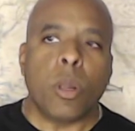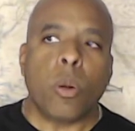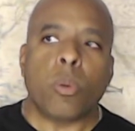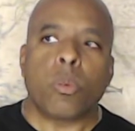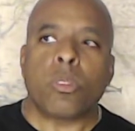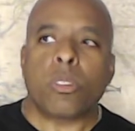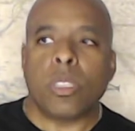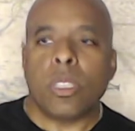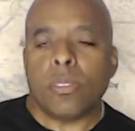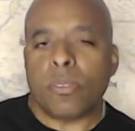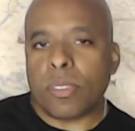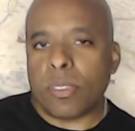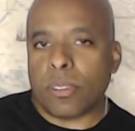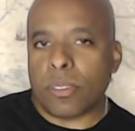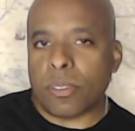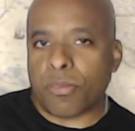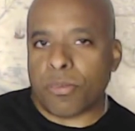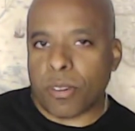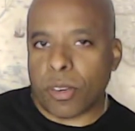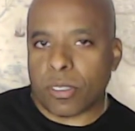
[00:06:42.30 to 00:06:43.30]
See if there's
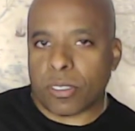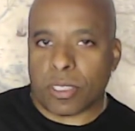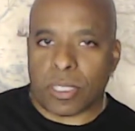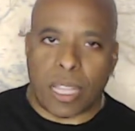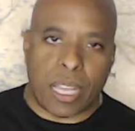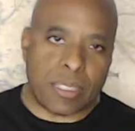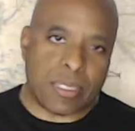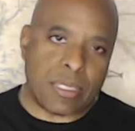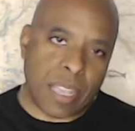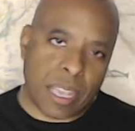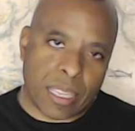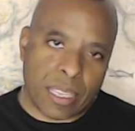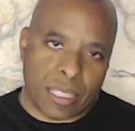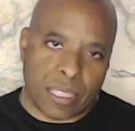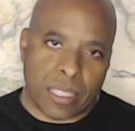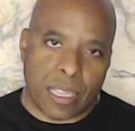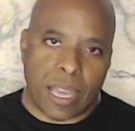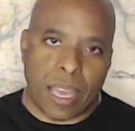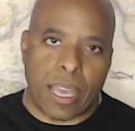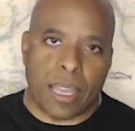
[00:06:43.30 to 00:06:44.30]
a first glance, second
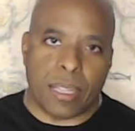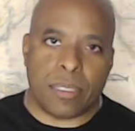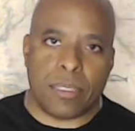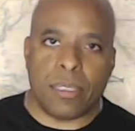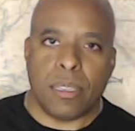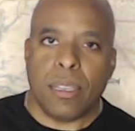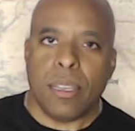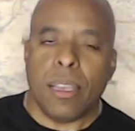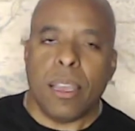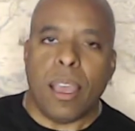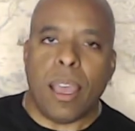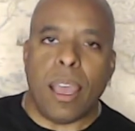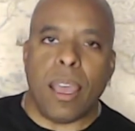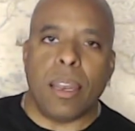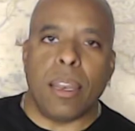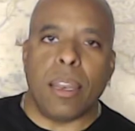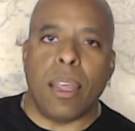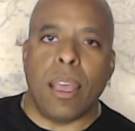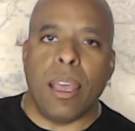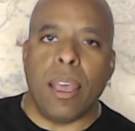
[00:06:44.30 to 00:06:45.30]
glance,
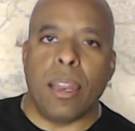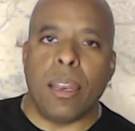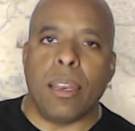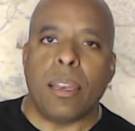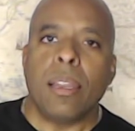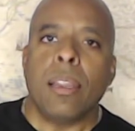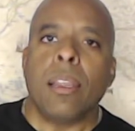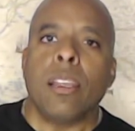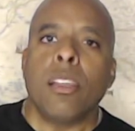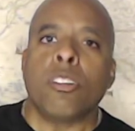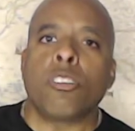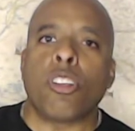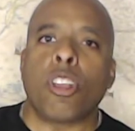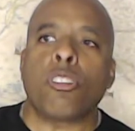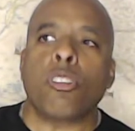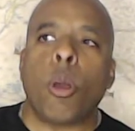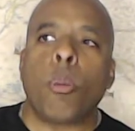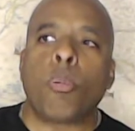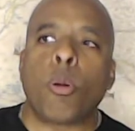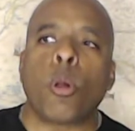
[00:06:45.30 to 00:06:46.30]
and
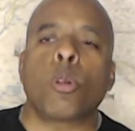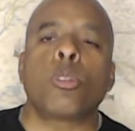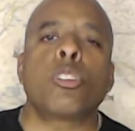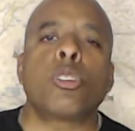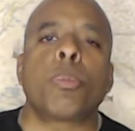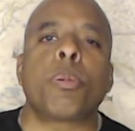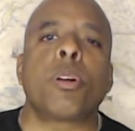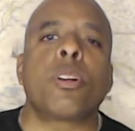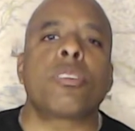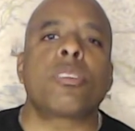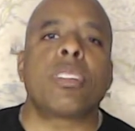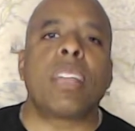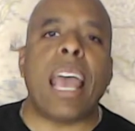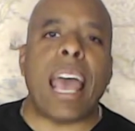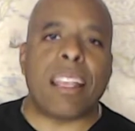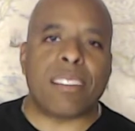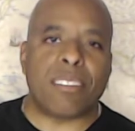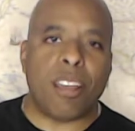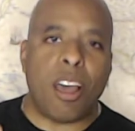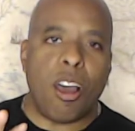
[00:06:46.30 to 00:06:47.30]
just approach the person
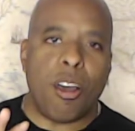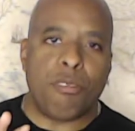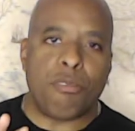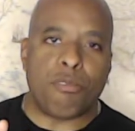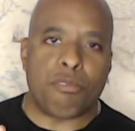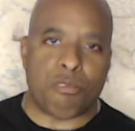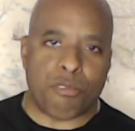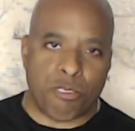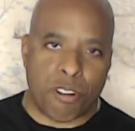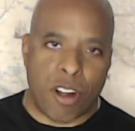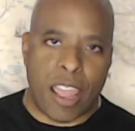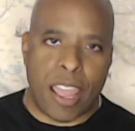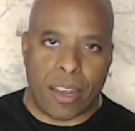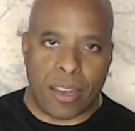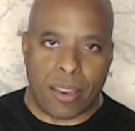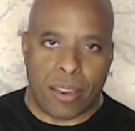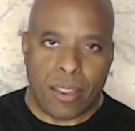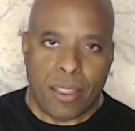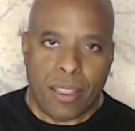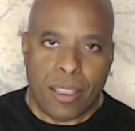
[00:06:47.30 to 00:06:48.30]
as a
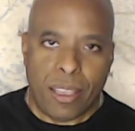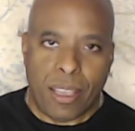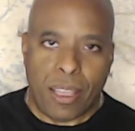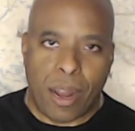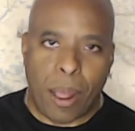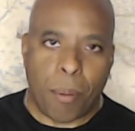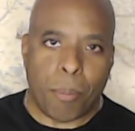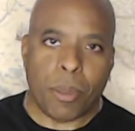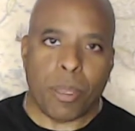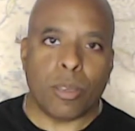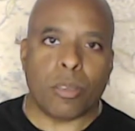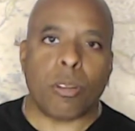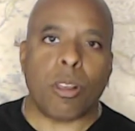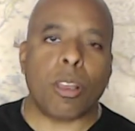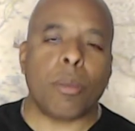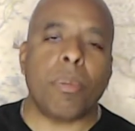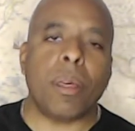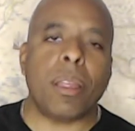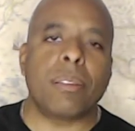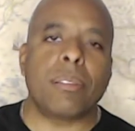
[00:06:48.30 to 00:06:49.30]
friend. And I'm going to
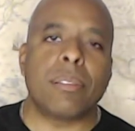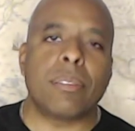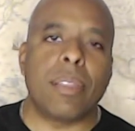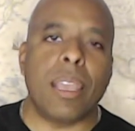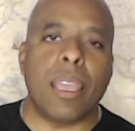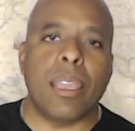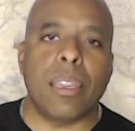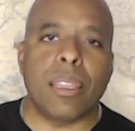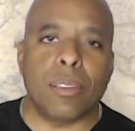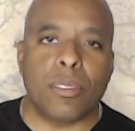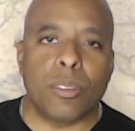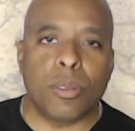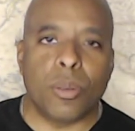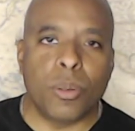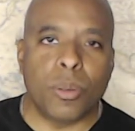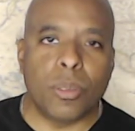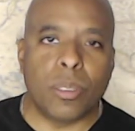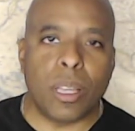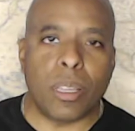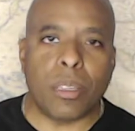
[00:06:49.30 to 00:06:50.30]
talk about dating
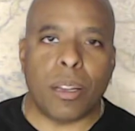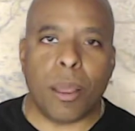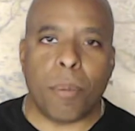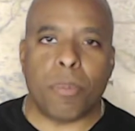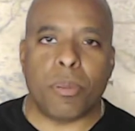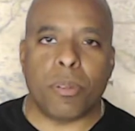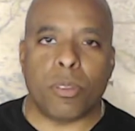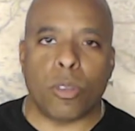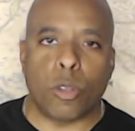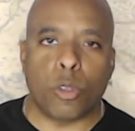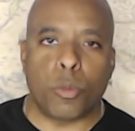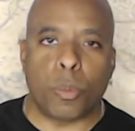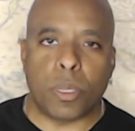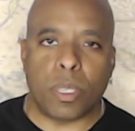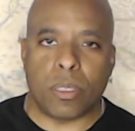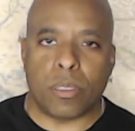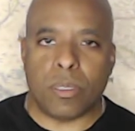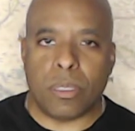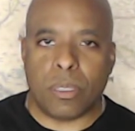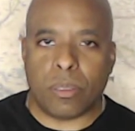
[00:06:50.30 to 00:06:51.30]
too in other episodes
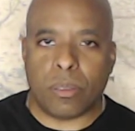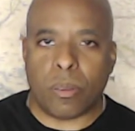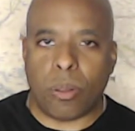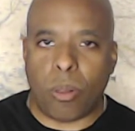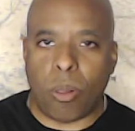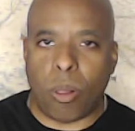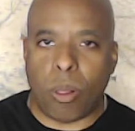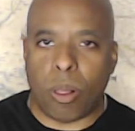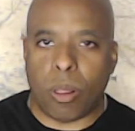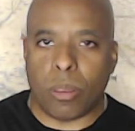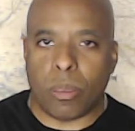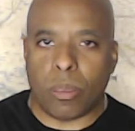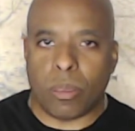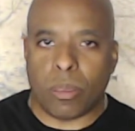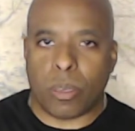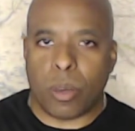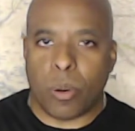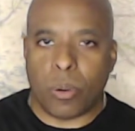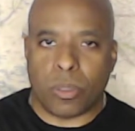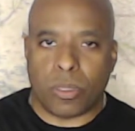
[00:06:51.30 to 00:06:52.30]
because this all
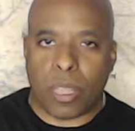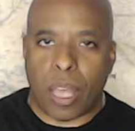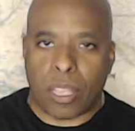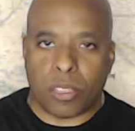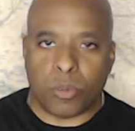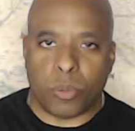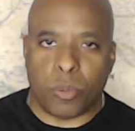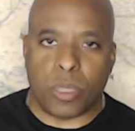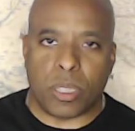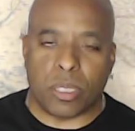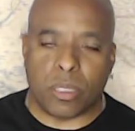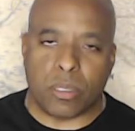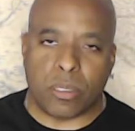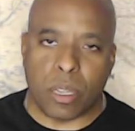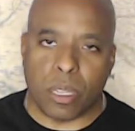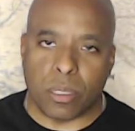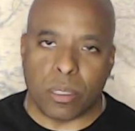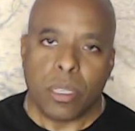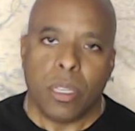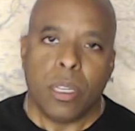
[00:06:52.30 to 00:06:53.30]
coincides with each
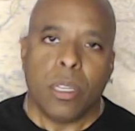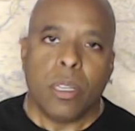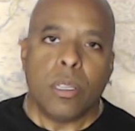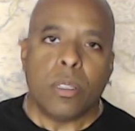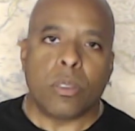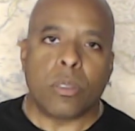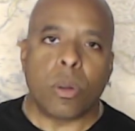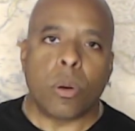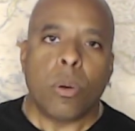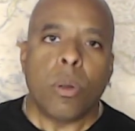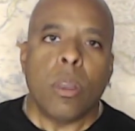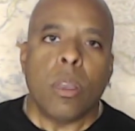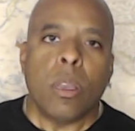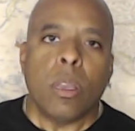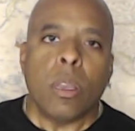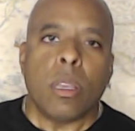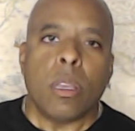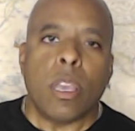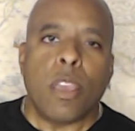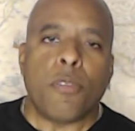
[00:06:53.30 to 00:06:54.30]
other. So
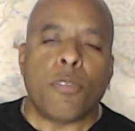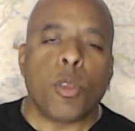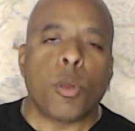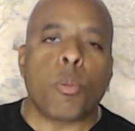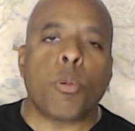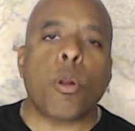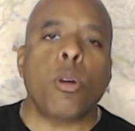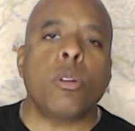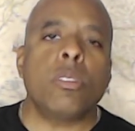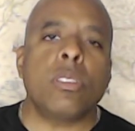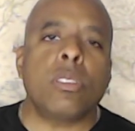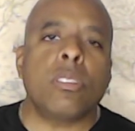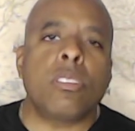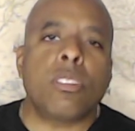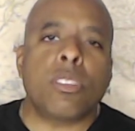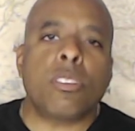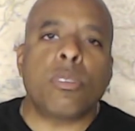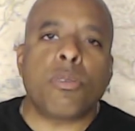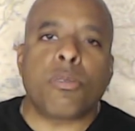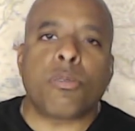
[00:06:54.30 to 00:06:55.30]
if you approach it as
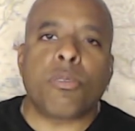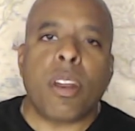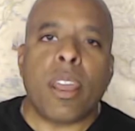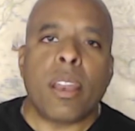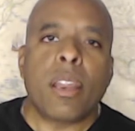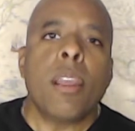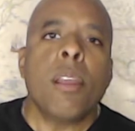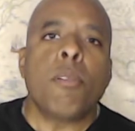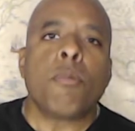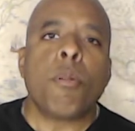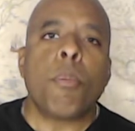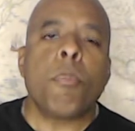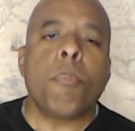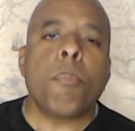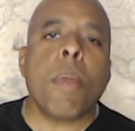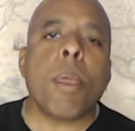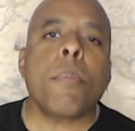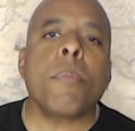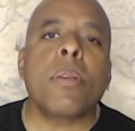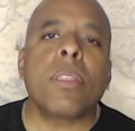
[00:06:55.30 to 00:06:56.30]
just a friend,
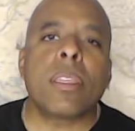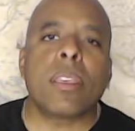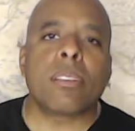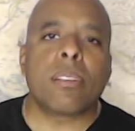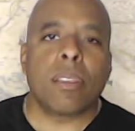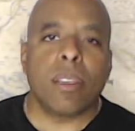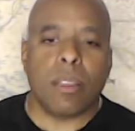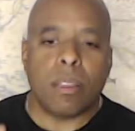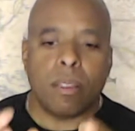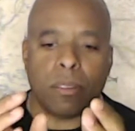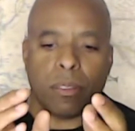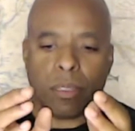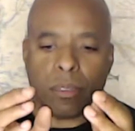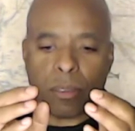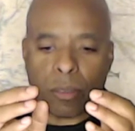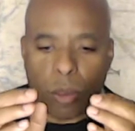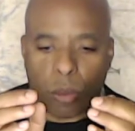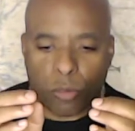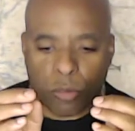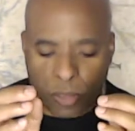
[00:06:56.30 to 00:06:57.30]
remember this. This
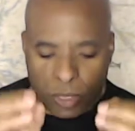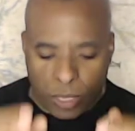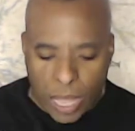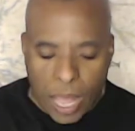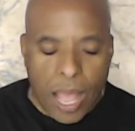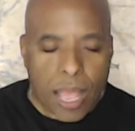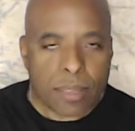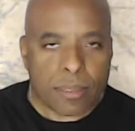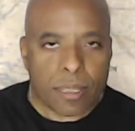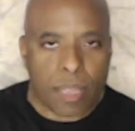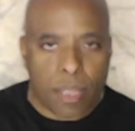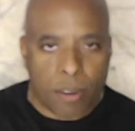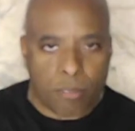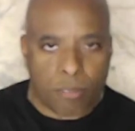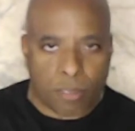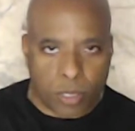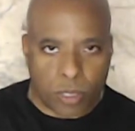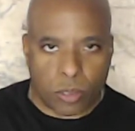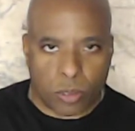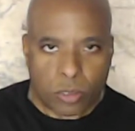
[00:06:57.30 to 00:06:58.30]
goes for guys and
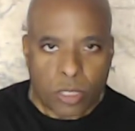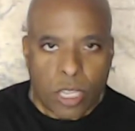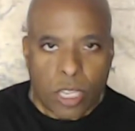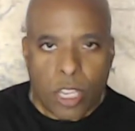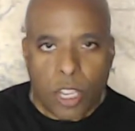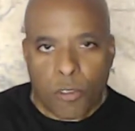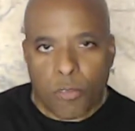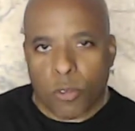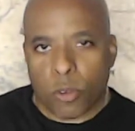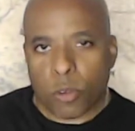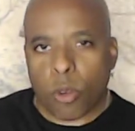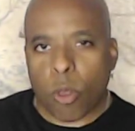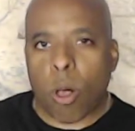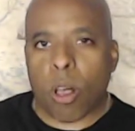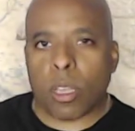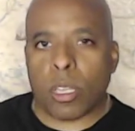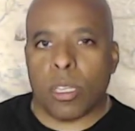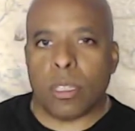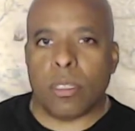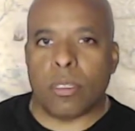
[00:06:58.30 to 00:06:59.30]
for girls. If you're
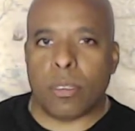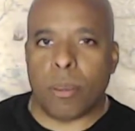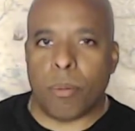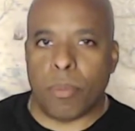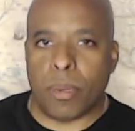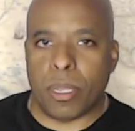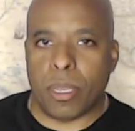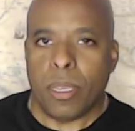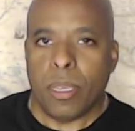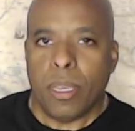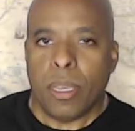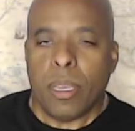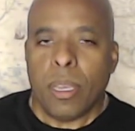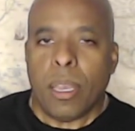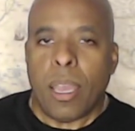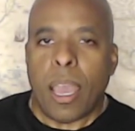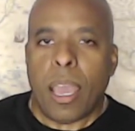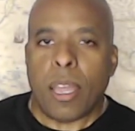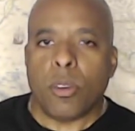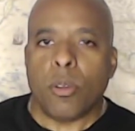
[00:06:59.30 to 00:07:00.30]
talking to somebody
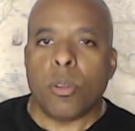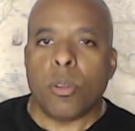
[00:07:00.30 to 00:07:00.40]
and you